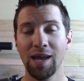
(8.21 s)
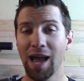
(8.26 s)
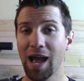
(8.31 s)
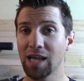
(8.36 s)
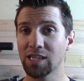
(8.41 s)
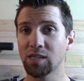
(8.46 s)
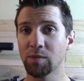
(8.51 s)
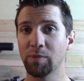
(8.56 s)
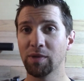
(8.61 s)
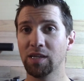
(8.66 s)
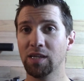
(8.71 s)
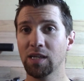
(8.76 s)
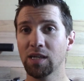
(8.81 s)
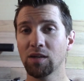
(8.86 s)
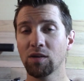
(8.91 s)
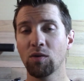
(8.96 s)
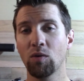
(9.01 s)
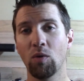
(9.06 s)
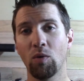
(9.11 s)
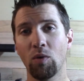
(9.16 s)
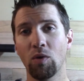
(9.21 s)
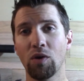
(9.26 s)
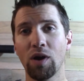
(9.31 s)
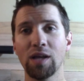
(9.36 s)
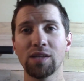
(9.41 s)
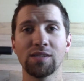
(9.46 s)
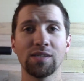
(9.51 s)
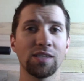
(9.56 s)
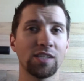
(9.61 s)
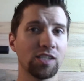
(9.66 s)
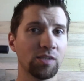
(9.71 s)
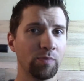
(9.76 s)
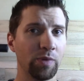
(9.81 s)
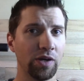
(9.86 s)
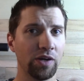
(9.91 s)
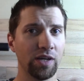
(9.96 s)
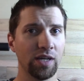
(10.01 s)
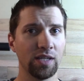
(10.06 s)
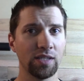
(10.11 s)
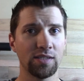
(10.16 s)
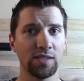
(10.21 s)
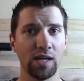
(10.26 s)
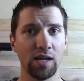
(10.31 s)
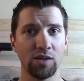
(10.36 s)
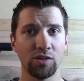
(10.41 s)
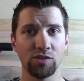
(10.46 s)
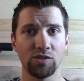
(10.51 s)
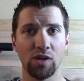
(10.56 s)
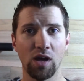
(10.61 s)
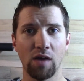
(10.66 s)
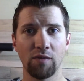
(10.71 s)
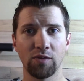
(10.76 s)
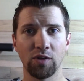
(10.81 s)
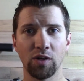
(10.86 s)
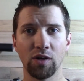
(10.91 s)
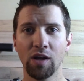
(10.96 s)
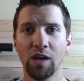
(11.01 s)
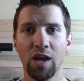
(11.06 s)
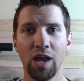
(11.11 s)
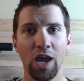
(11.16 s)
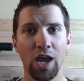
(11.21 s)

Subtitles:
as a beginner or as an experienced airsofter